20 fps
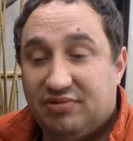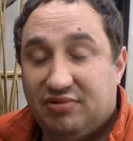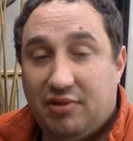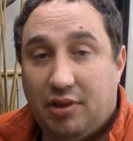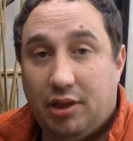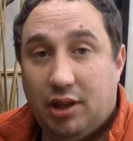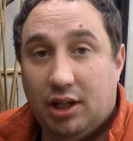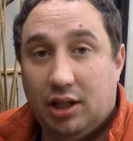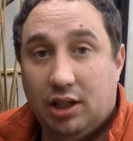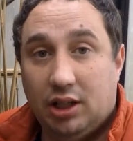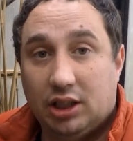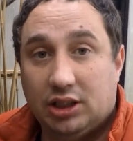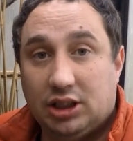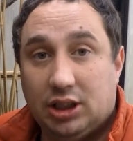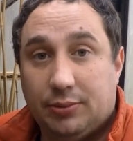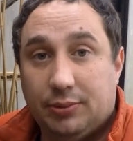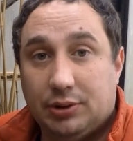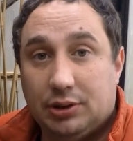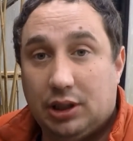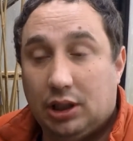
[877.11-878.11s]
think last
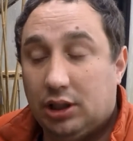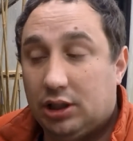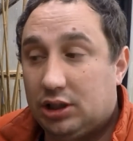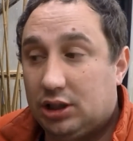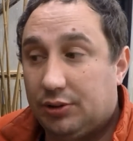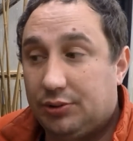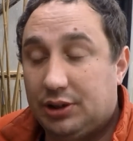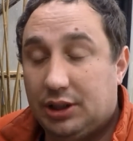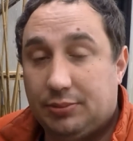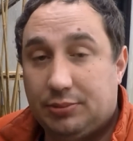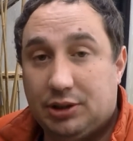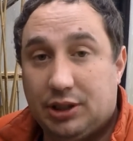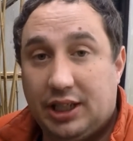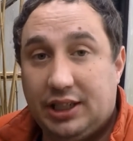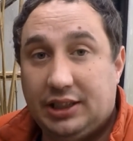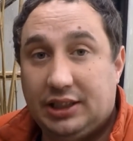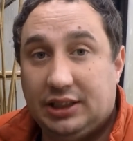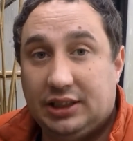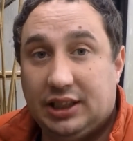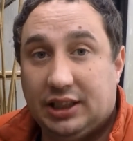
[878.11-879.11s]
time I looked, I was up to
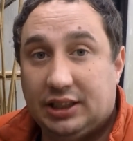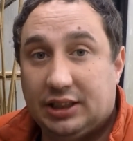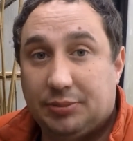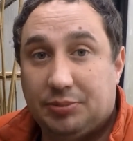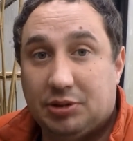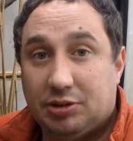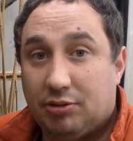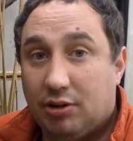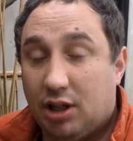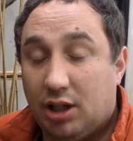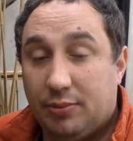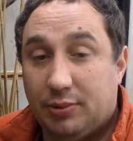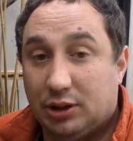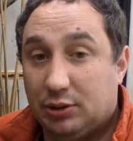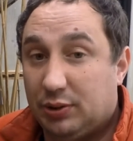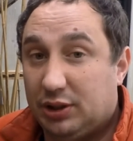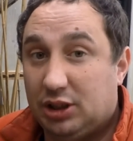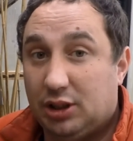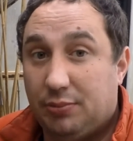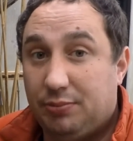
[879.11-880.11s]
86 subscribers,
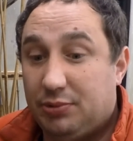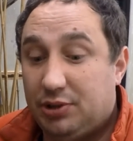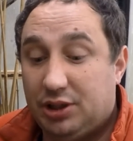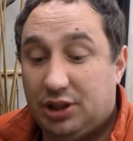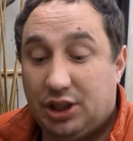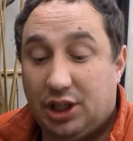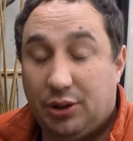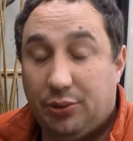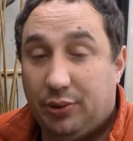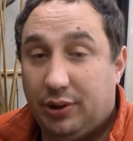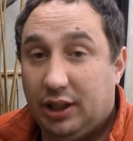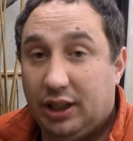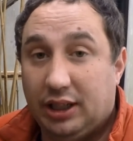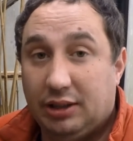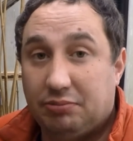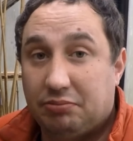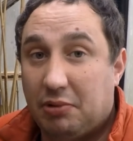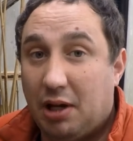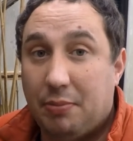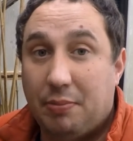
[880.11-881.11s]
which I'm totally
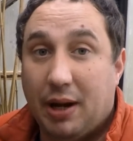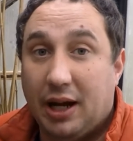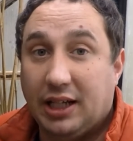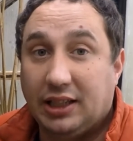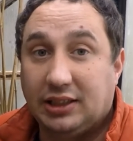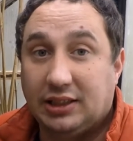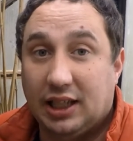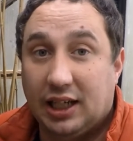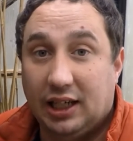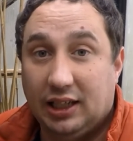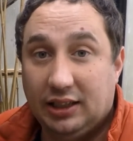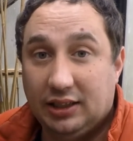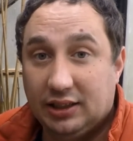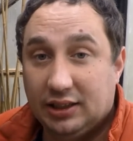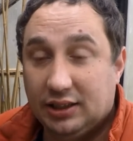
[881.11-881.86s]
amazed at.